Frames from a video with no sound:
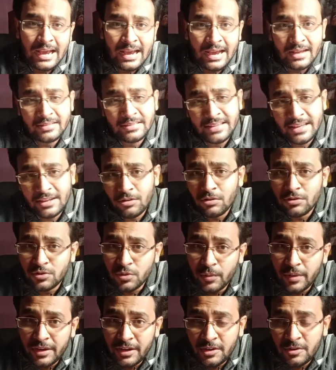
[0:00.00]
then
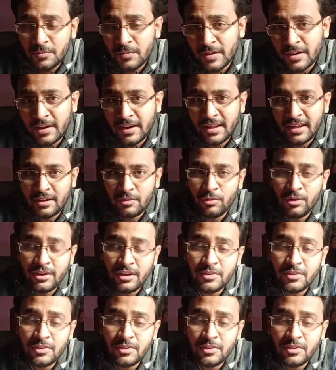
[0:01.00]
also we need funding.